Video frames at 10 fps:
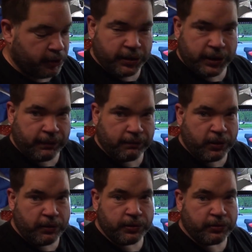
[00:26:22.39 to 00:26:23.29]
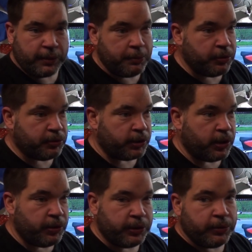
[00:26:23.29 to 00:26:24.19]
because they concentrate mostly
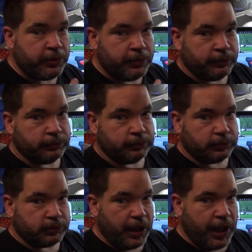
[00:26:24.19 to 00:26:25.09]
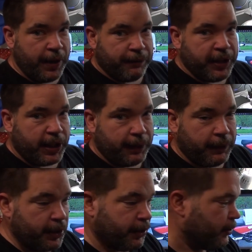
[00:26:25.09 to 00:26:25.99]
on your everyday
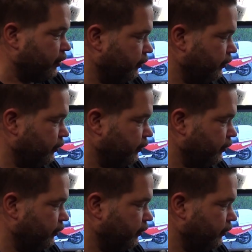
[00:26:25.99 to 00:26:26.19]
vehicle.